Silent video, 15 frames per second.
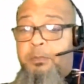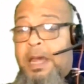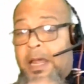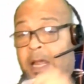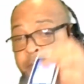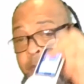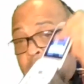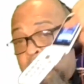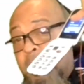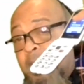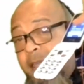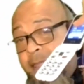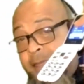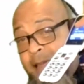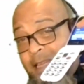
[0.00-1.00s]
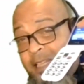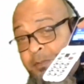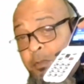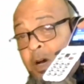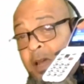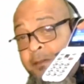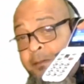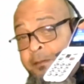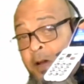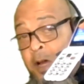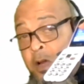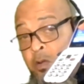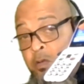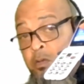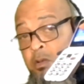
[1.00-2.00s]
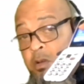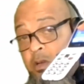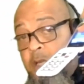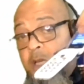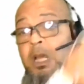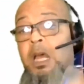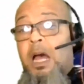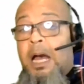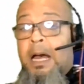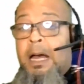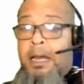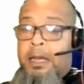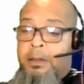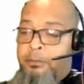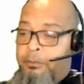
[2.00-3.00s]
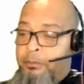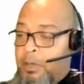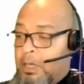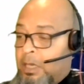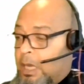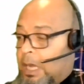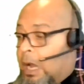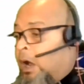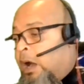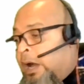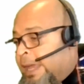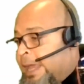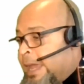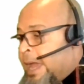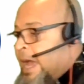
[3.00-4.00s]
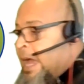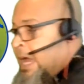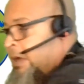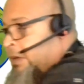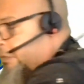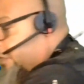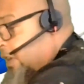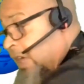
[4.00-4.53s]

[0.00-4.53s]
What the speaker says: back, but that's my phone. I have,